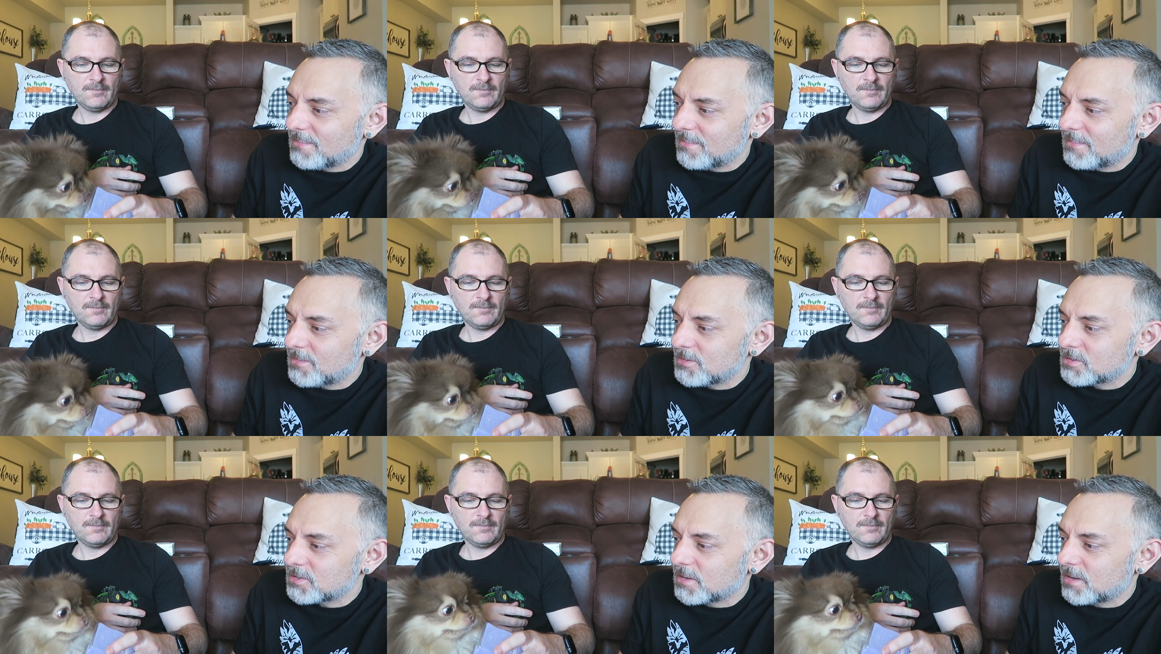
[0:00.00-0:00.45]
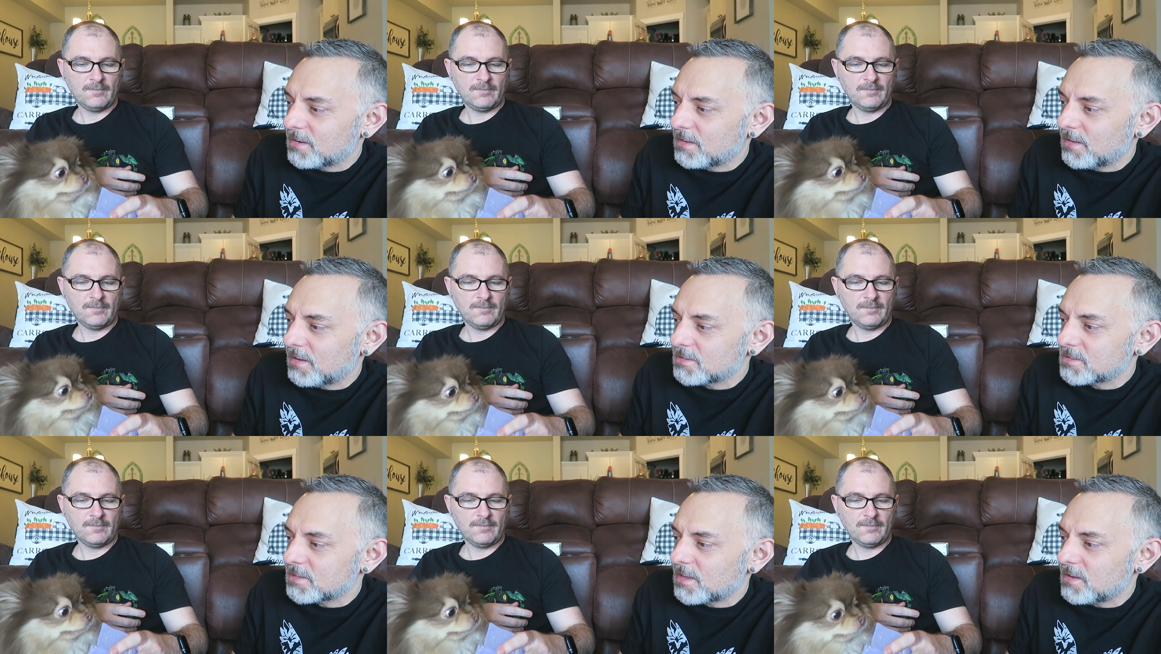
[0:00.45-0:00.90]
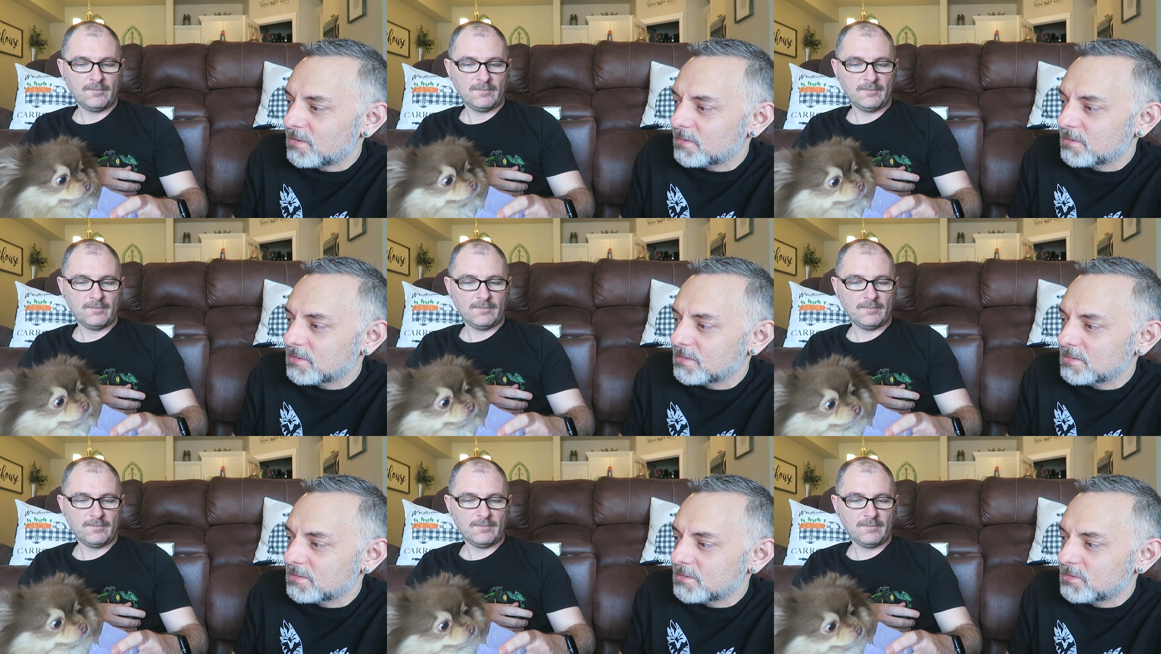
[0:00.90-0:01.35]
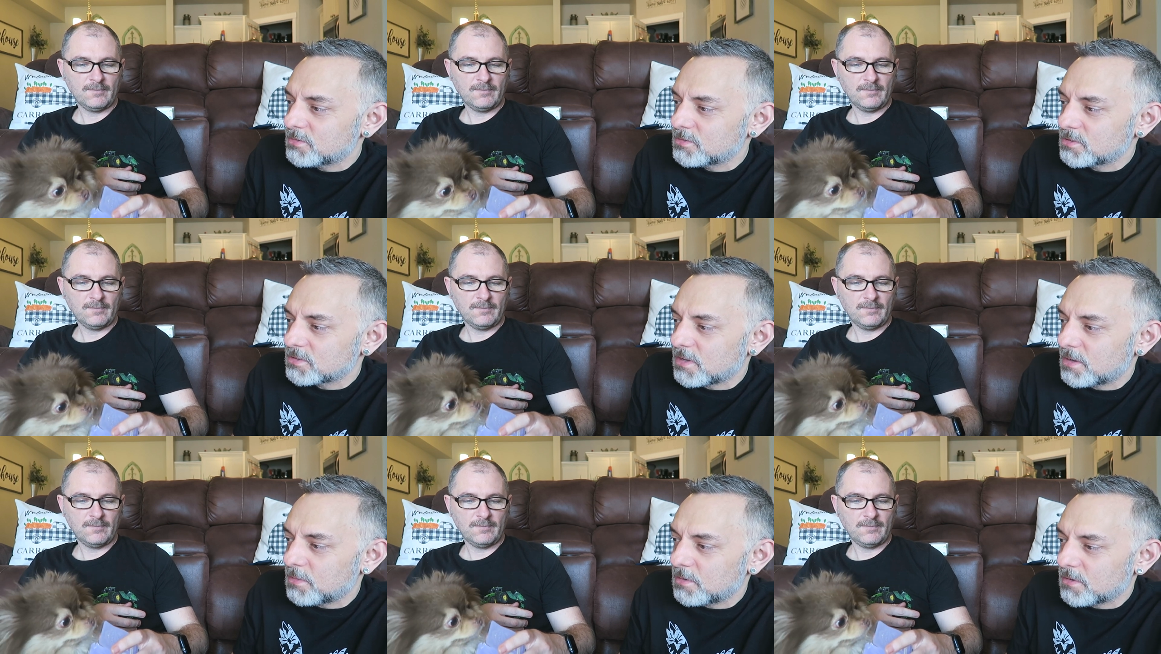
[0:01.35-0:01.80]
Speaker 1: don't know, she kind of likes that one. Ooh,
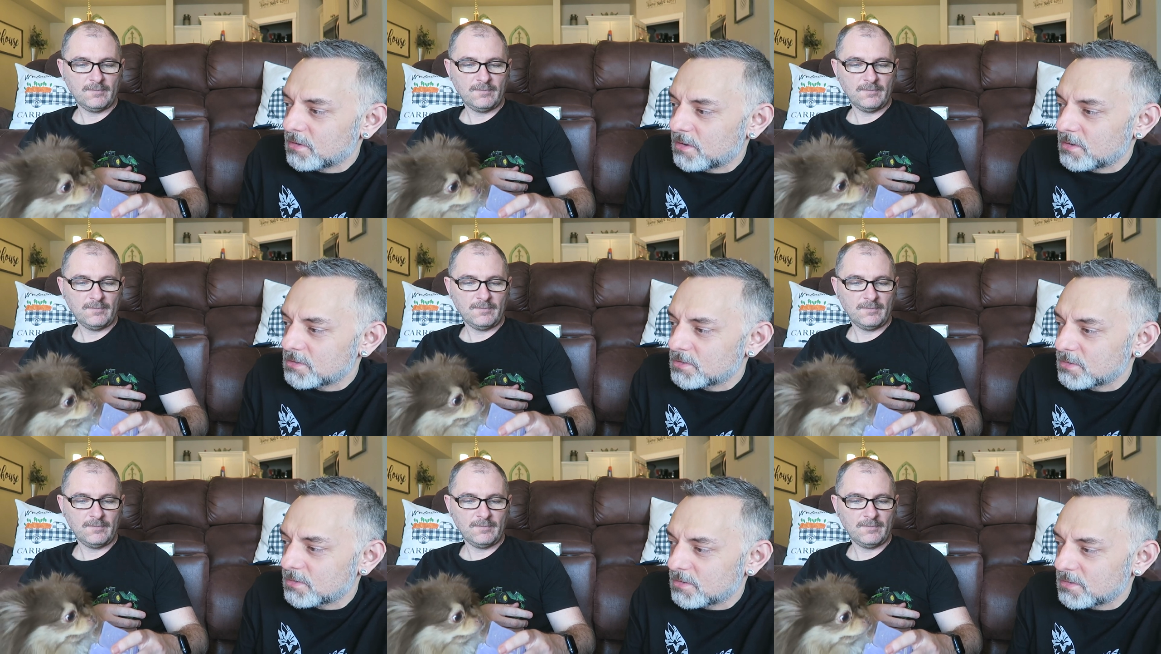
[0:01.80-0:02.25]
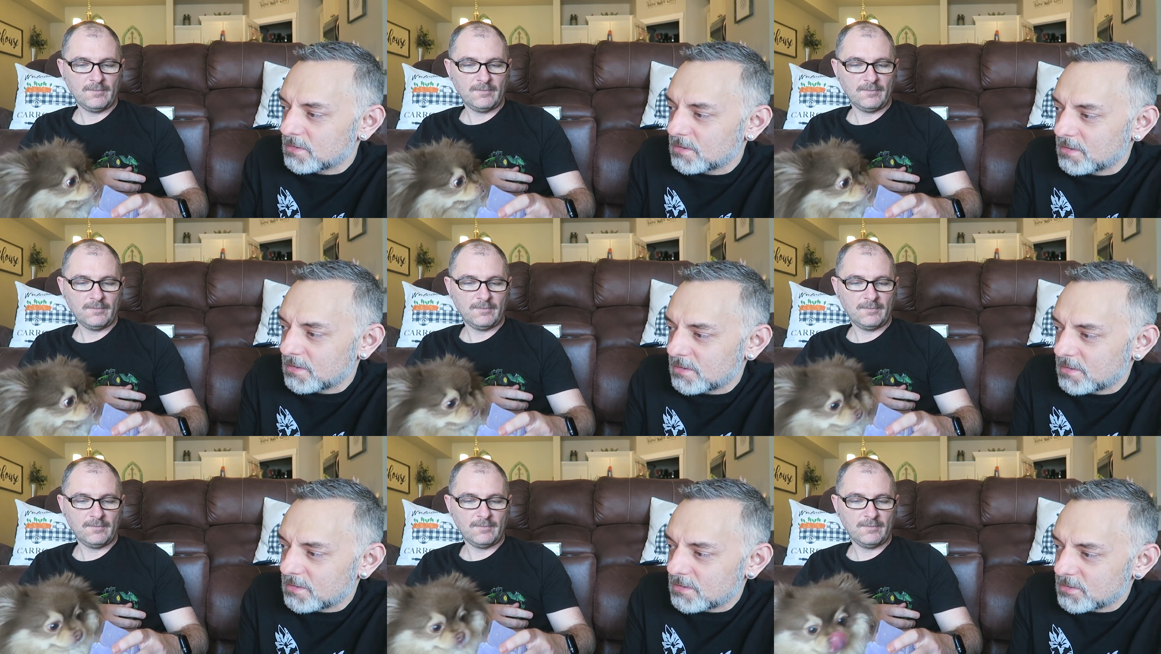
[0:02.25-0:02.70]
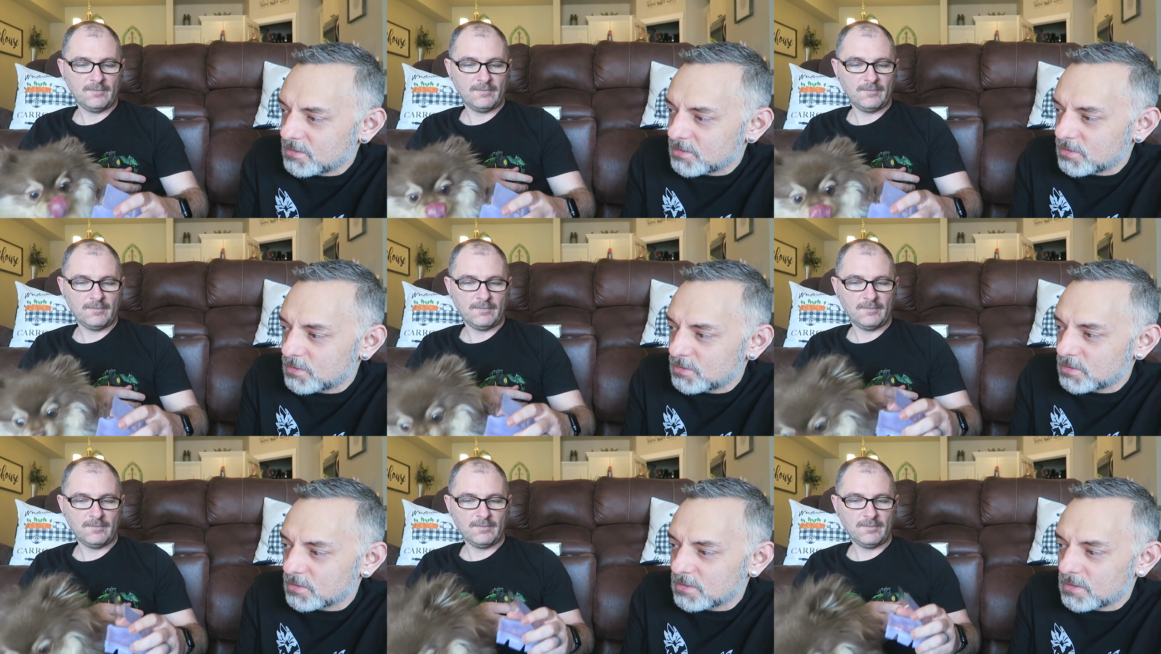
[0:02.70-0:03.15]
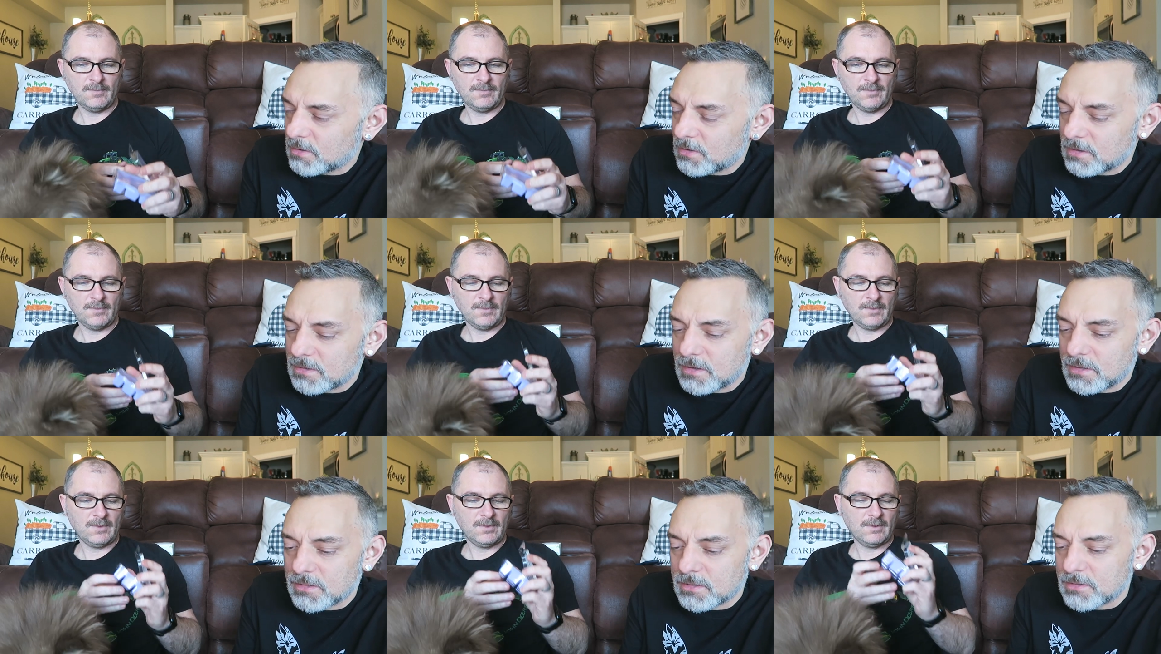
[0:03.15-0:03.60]
she's coming around to it. She usually don't
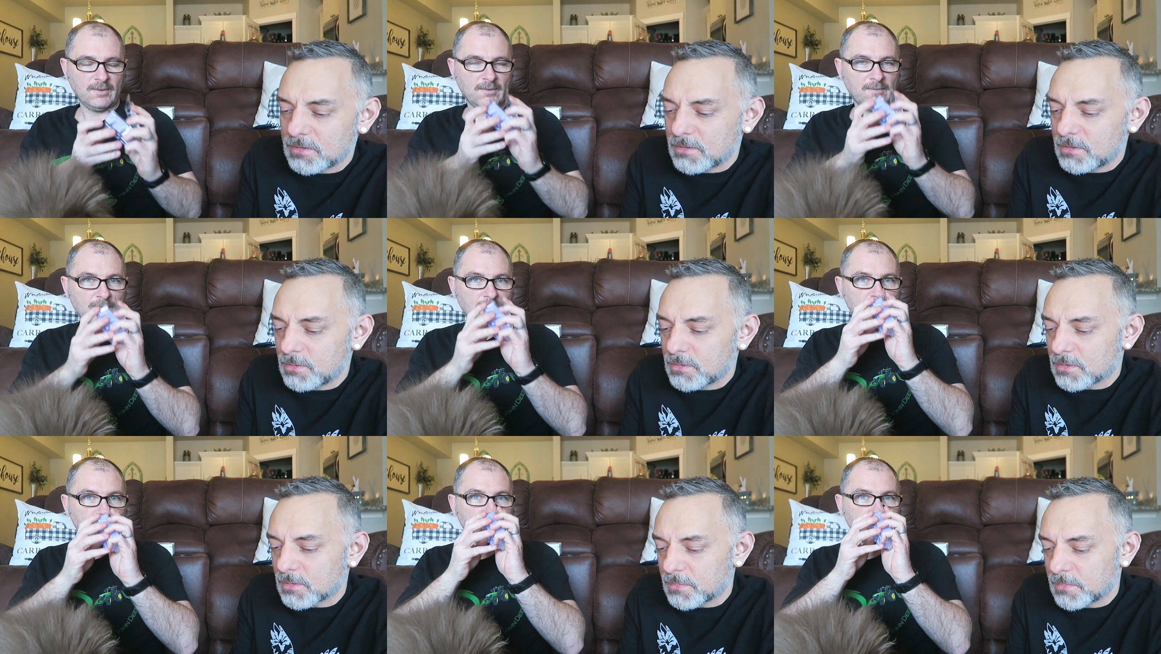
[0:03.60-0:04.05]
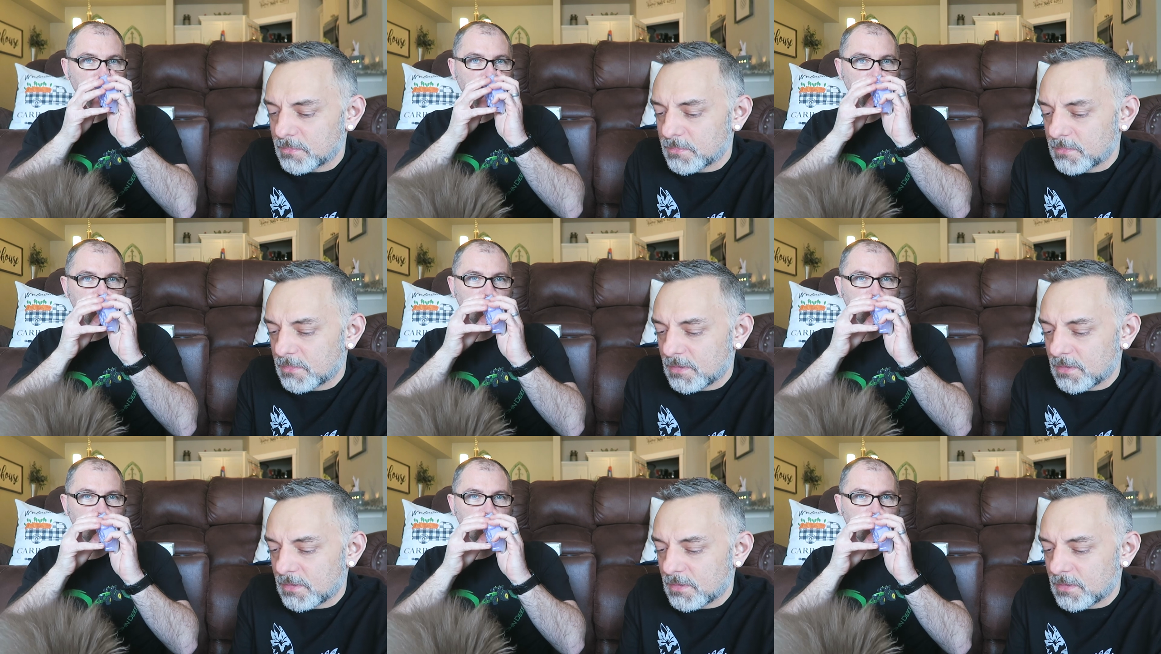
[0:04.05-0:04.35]
have nothing to do with them.